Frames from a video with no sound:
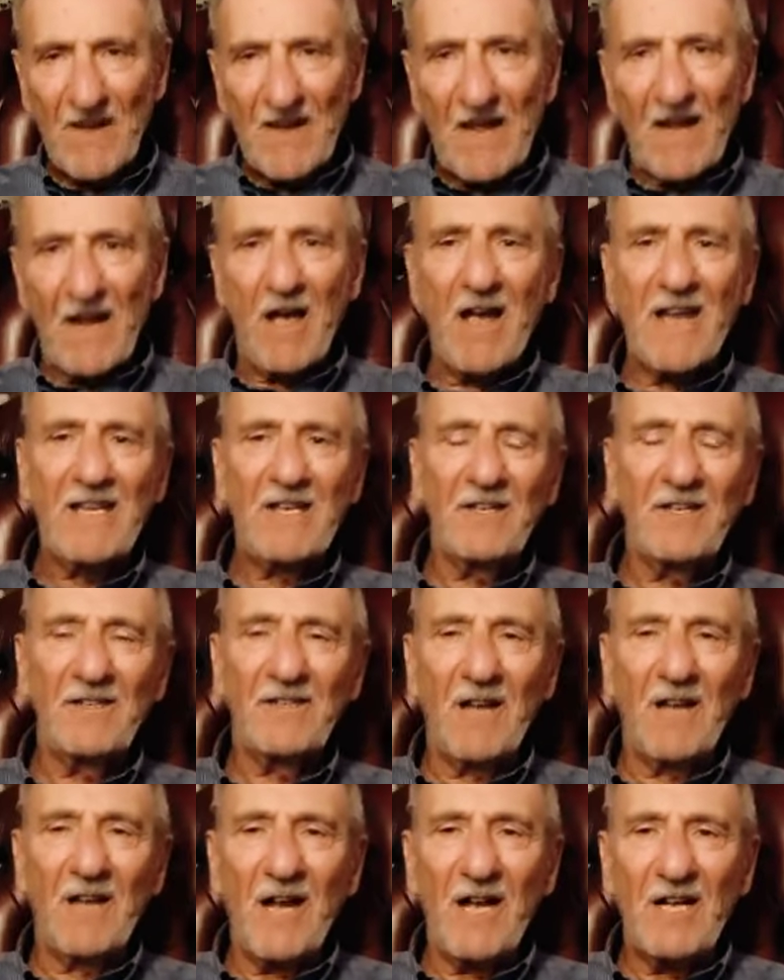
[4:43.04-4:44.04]
And I can
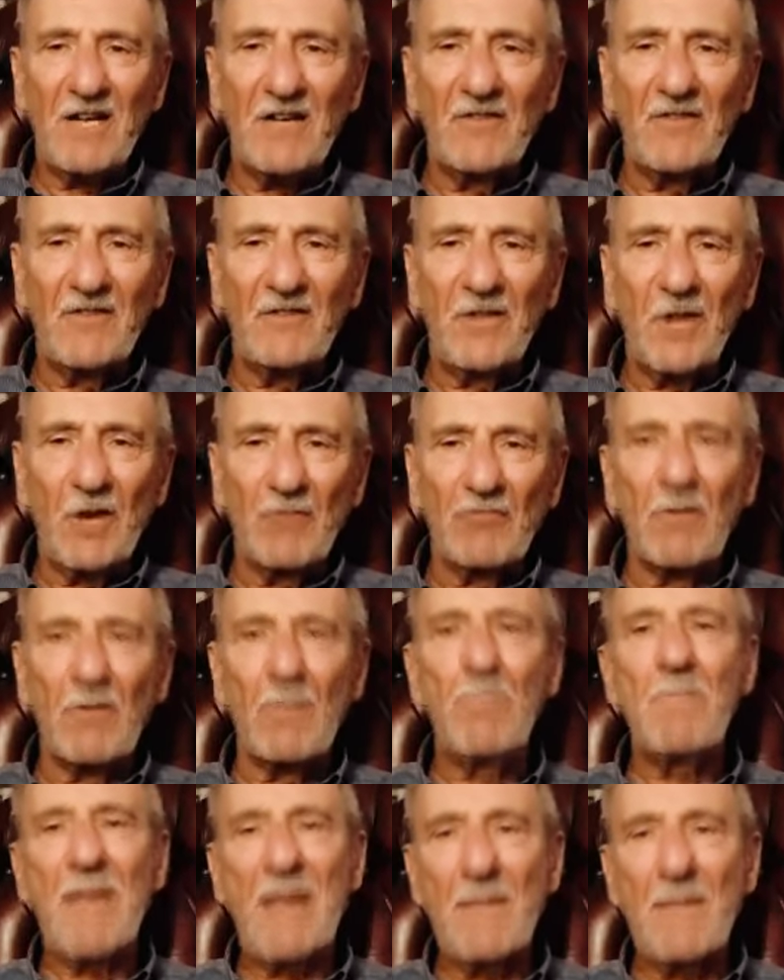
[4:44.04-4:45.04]
kind of, you know,
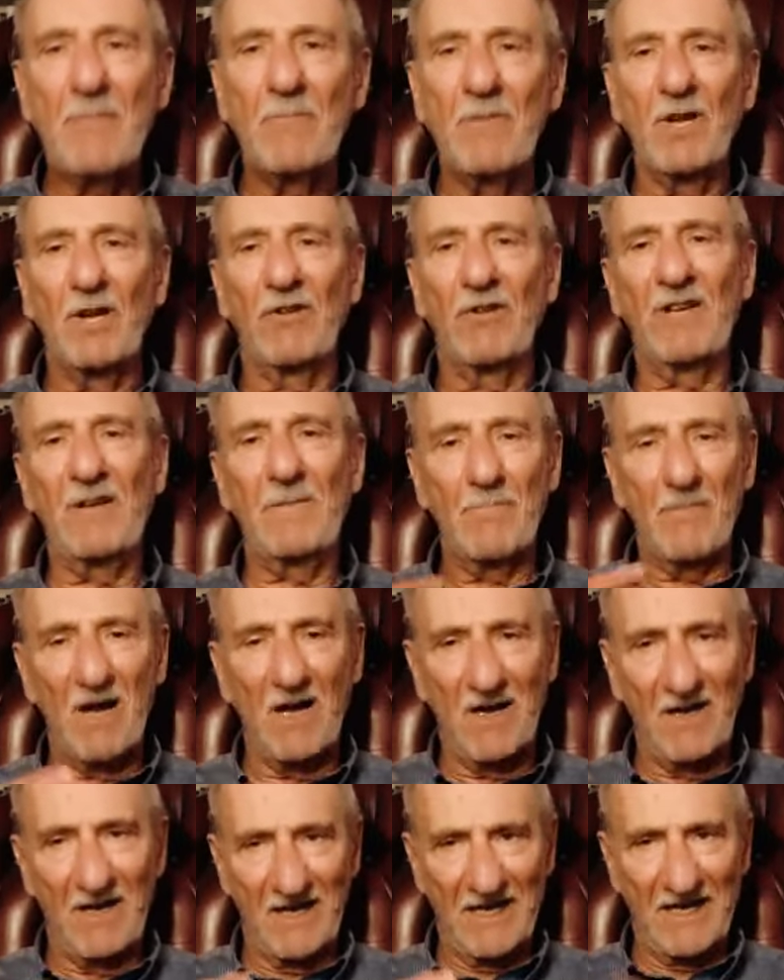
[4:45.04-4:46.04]
remember in
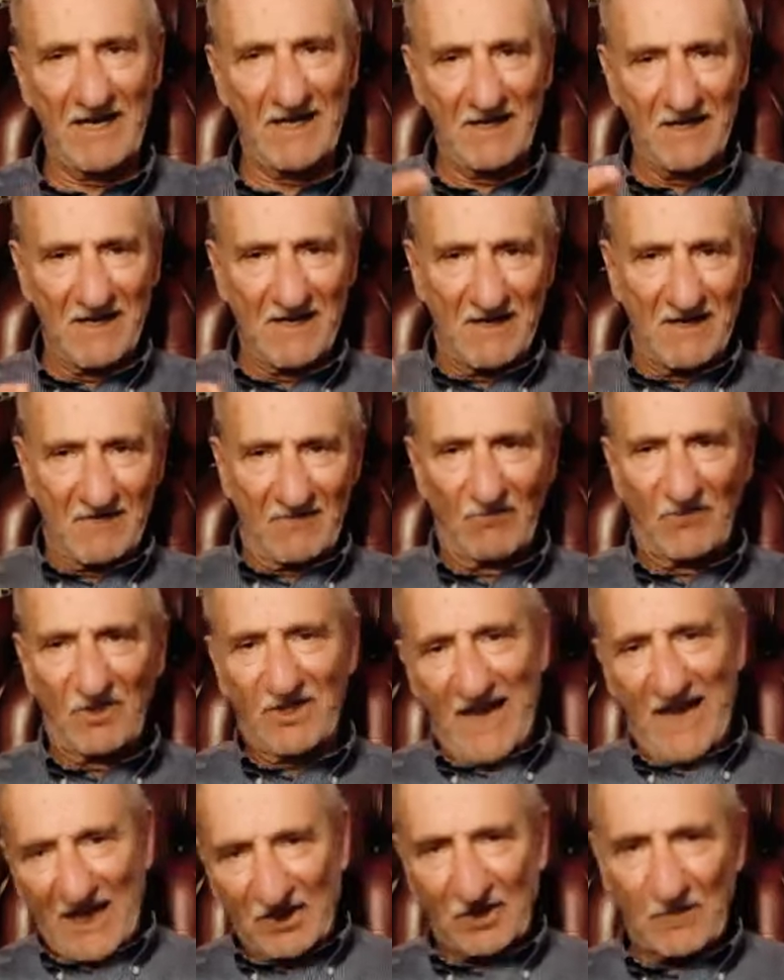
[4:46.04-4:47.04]
my
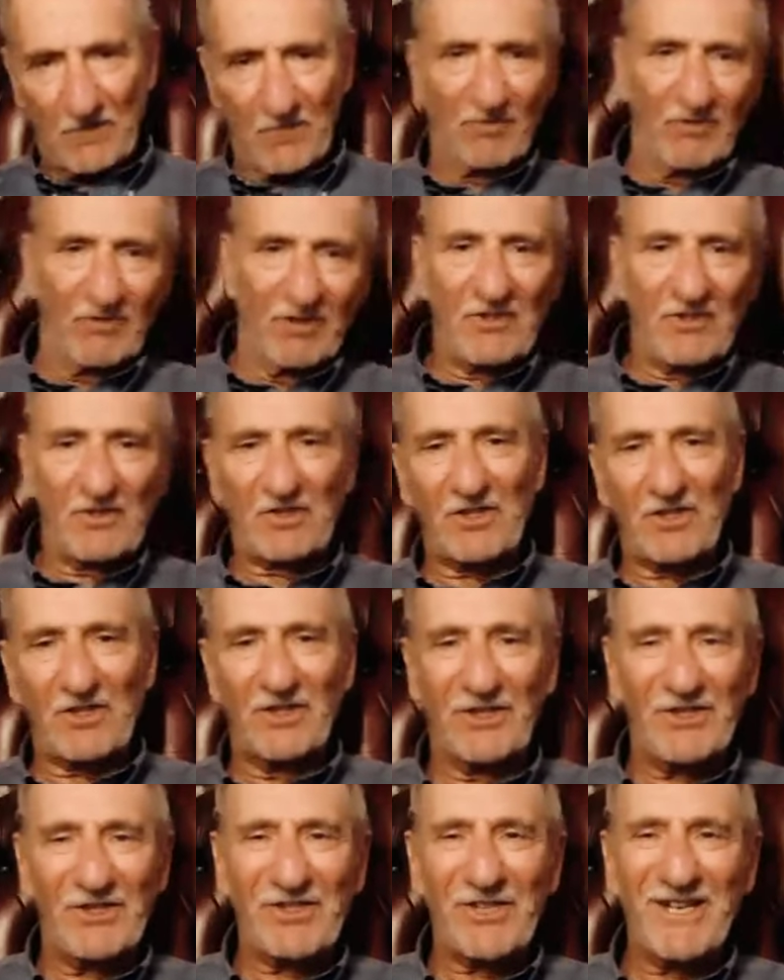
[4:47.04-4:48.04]
desperate
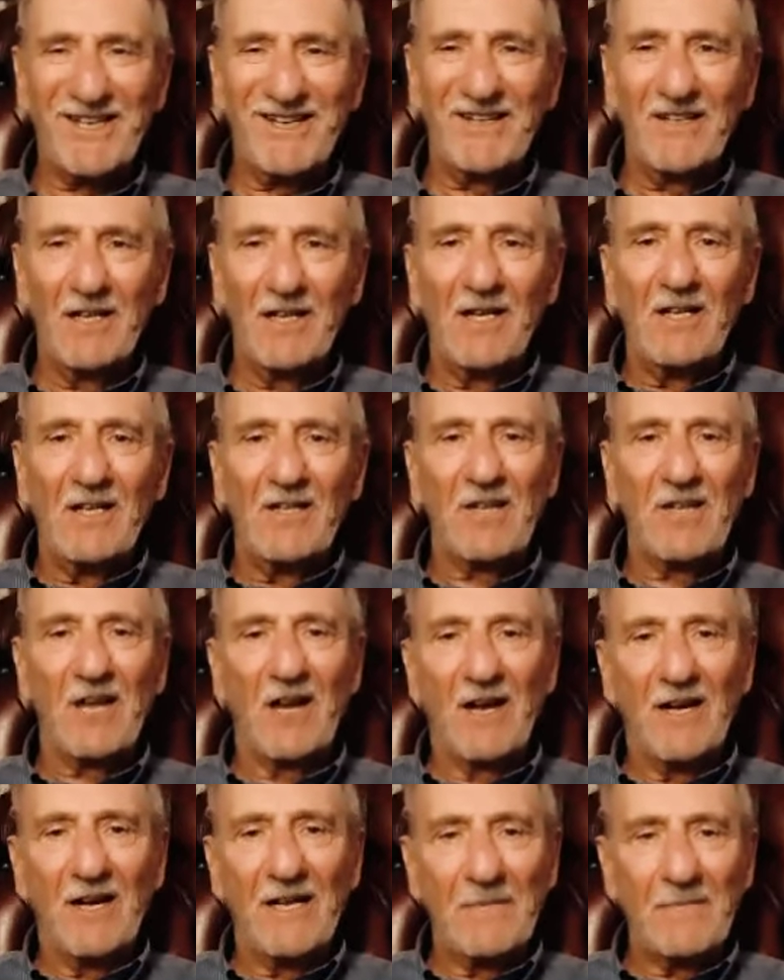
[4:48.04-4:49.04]
searching
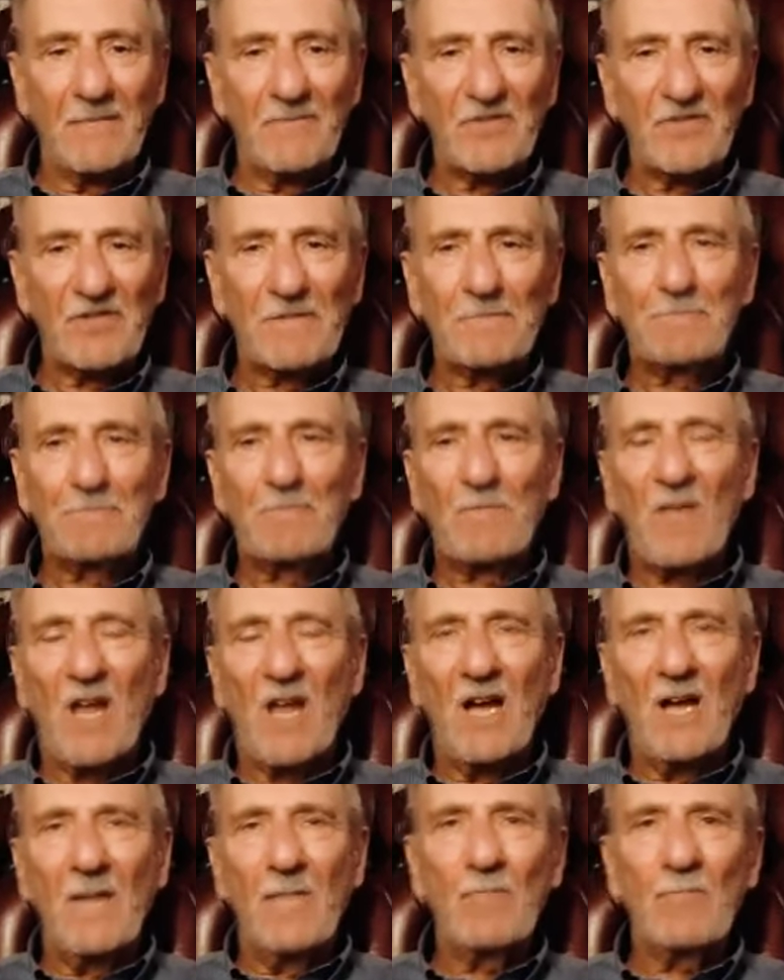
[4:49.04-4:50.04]
times,
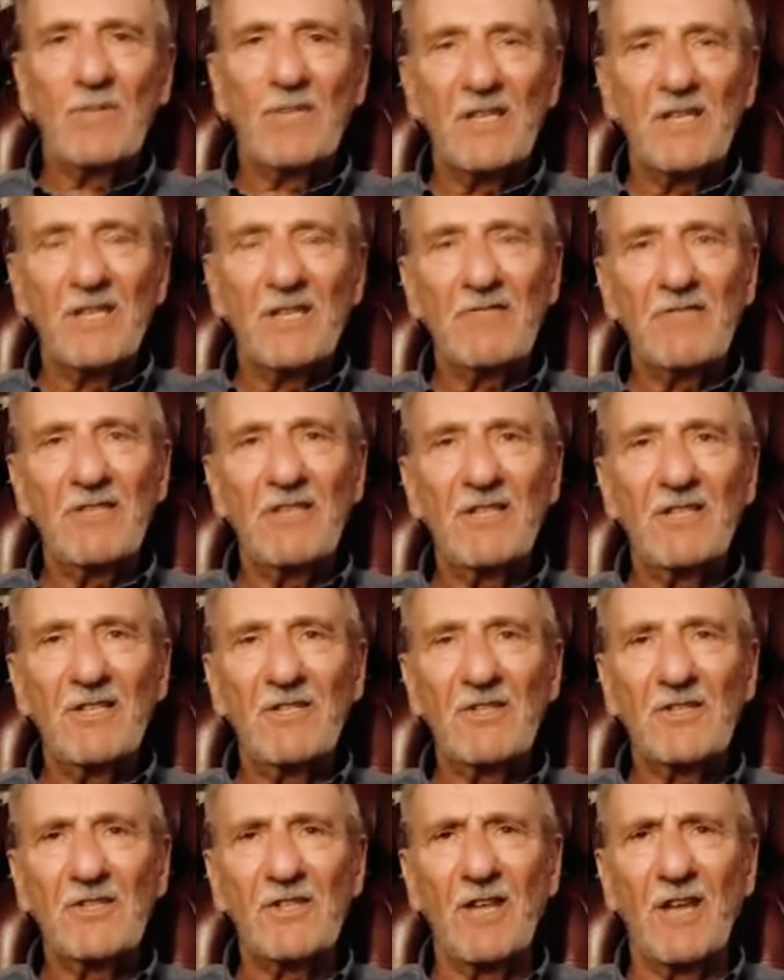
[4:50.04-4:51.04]

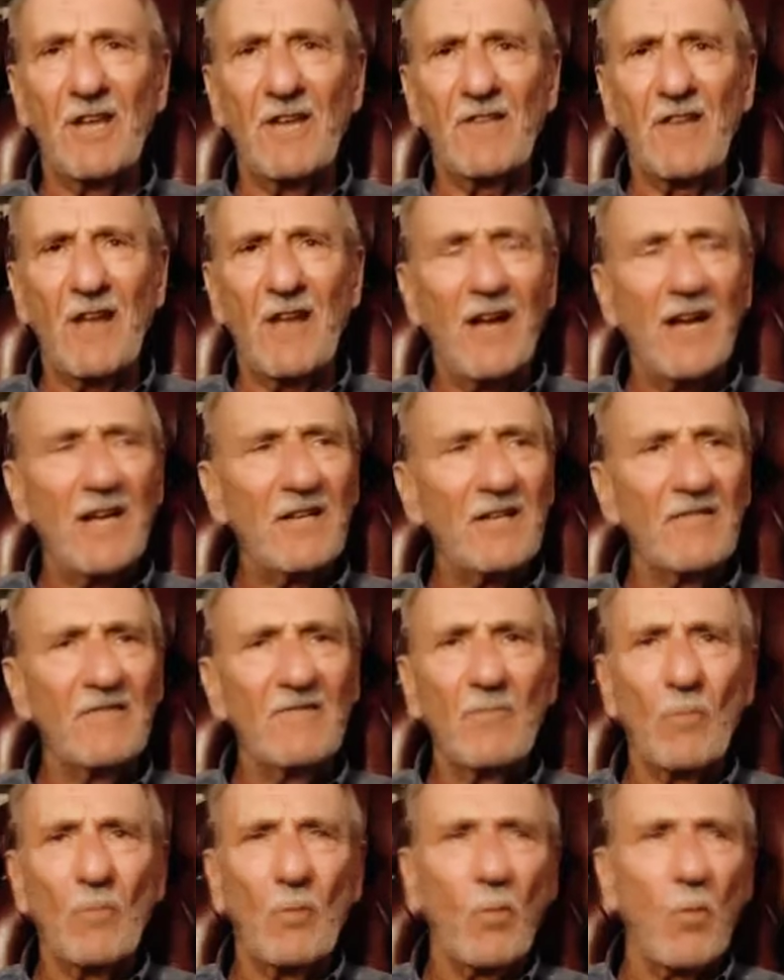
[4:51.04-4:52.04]
periods of kind of
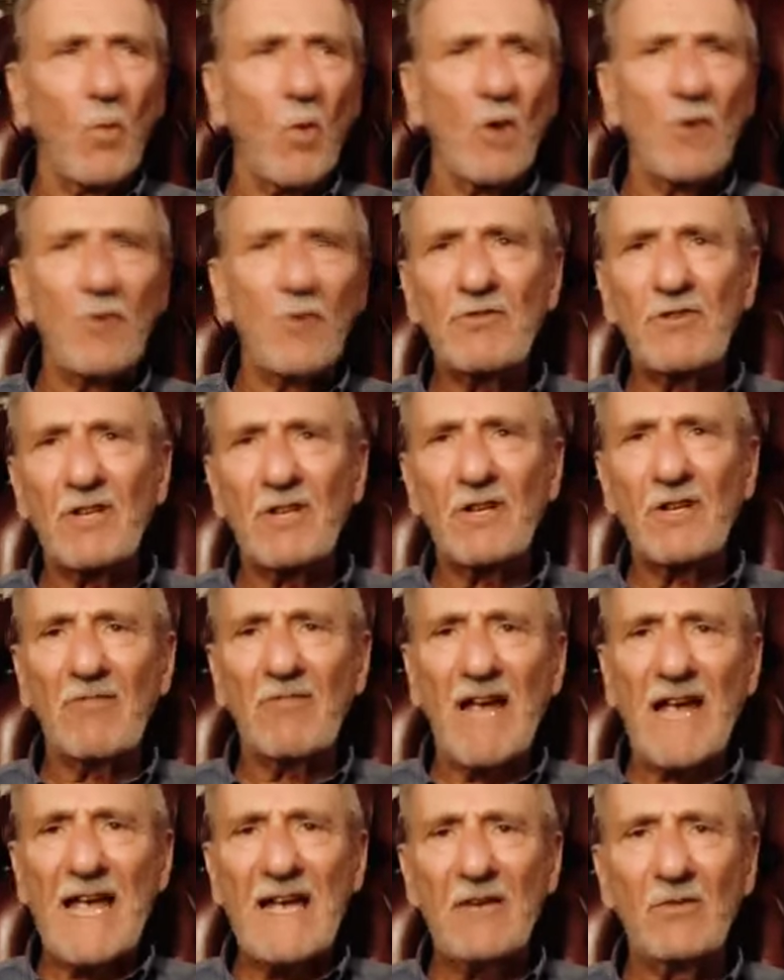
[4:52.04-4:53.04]
wandering
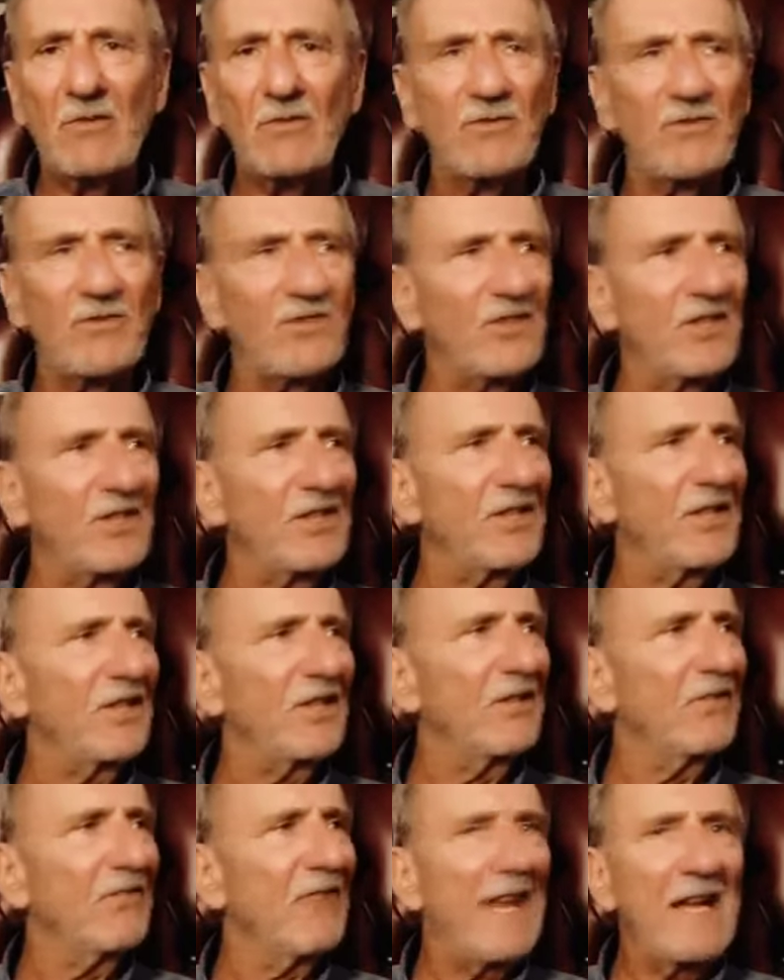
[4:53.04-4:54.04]
around, sitting
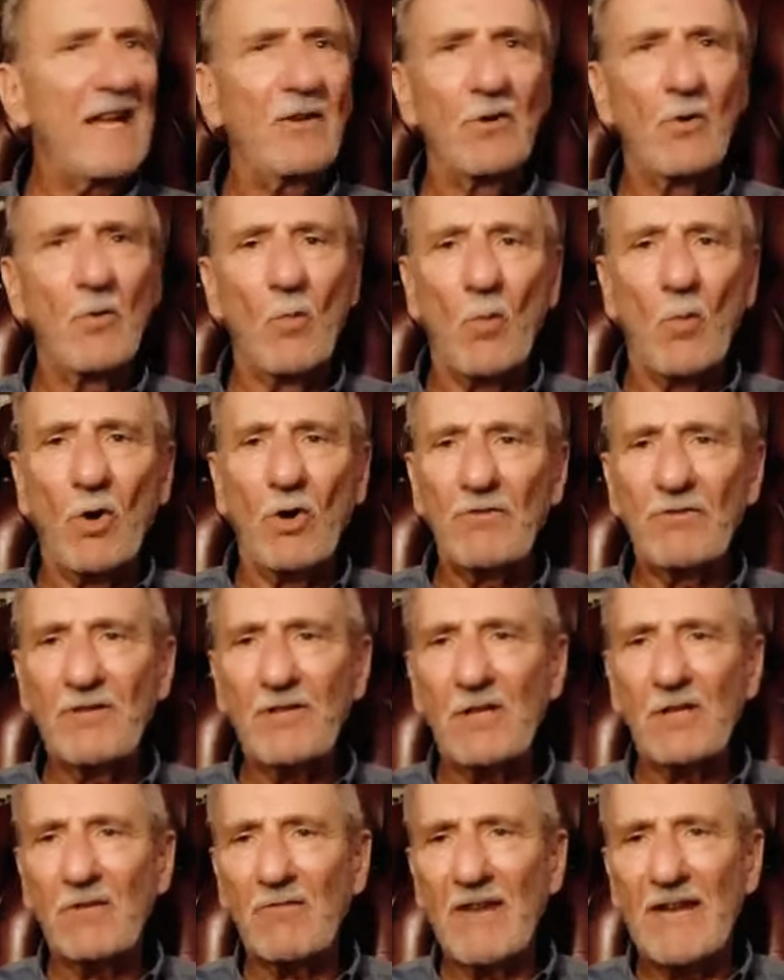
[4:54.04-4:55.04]
around and
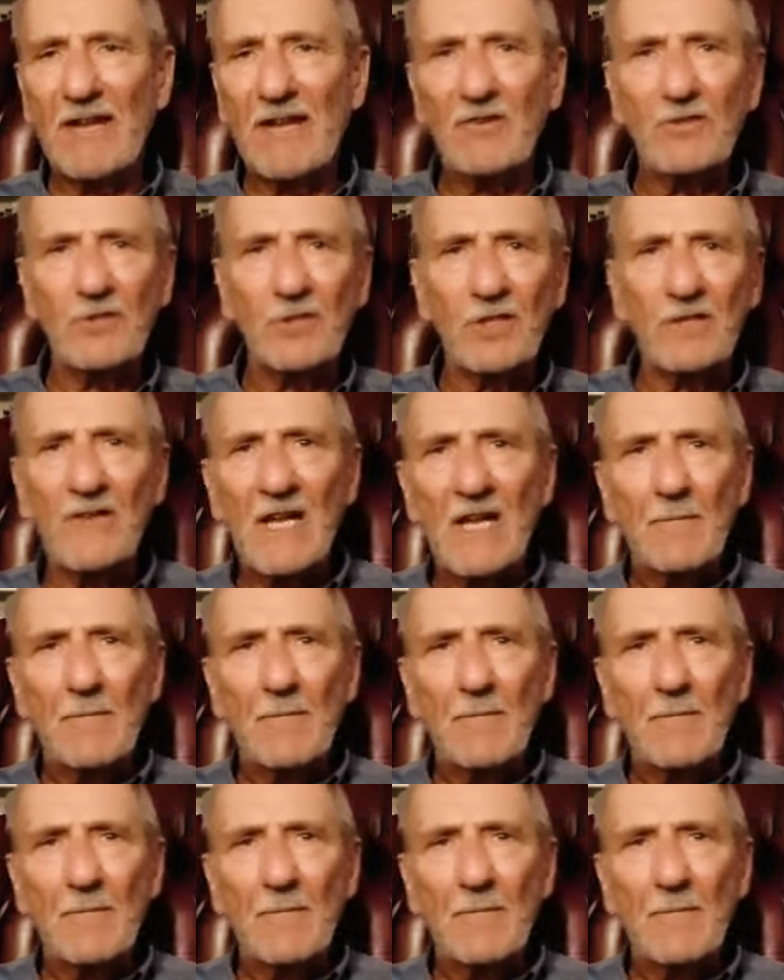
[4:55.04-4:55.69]
wandering around, sort of